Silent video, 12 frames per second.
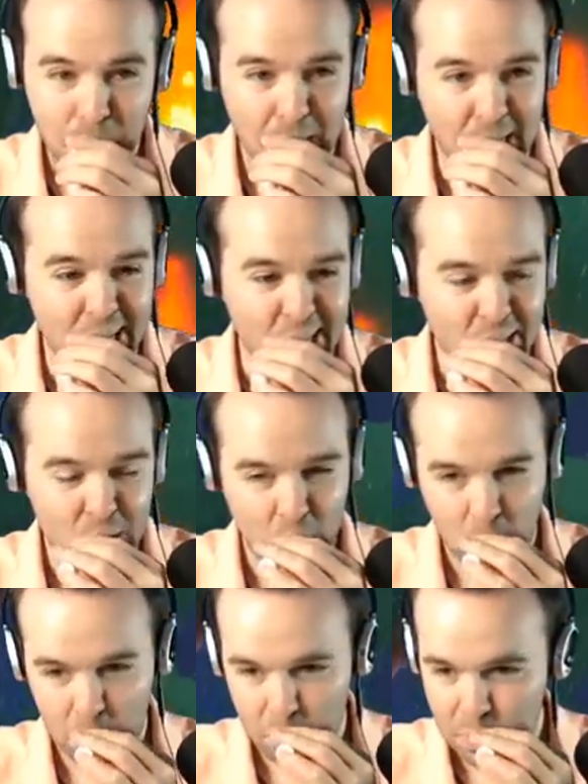Yeah. That was
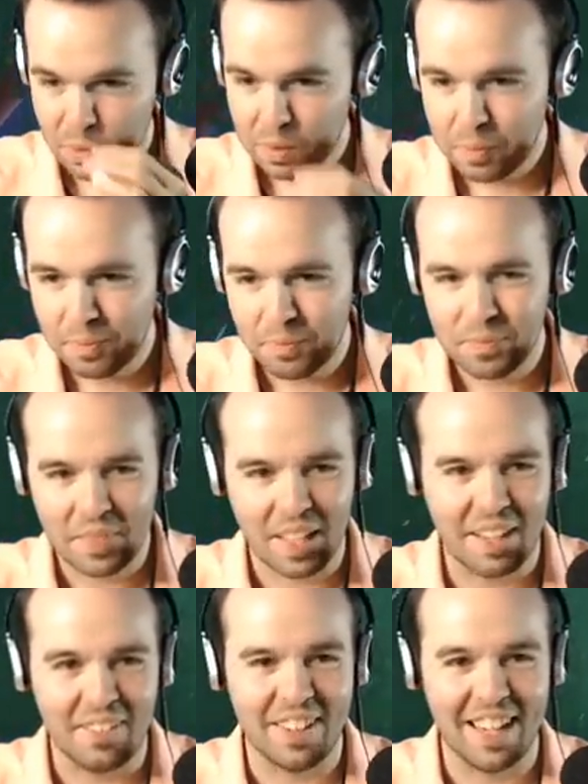so stupid.
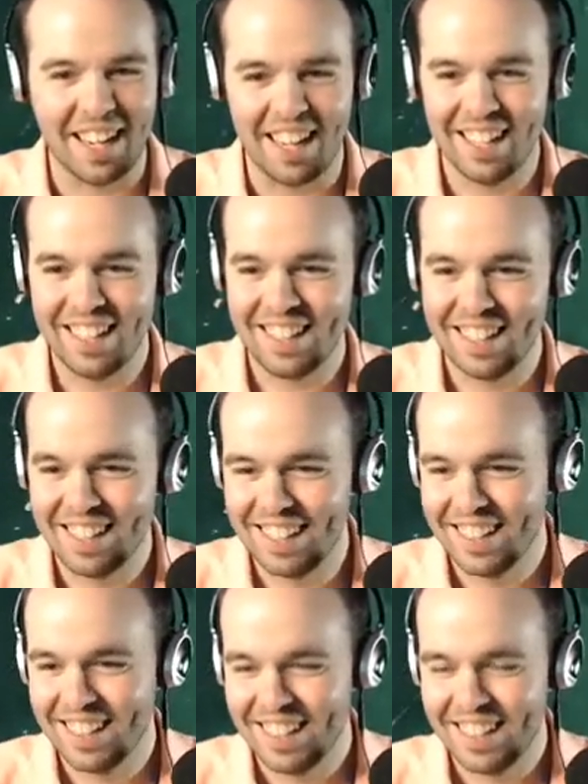Yeah, well, yeah.
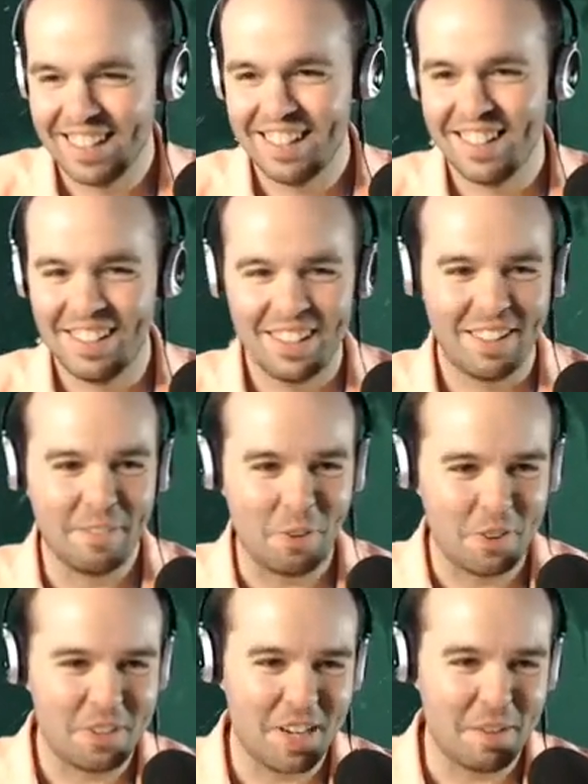
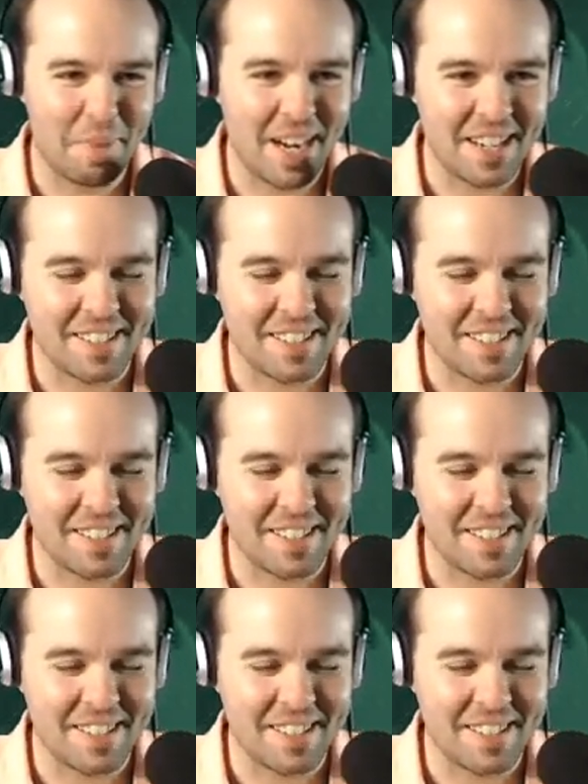14 minutes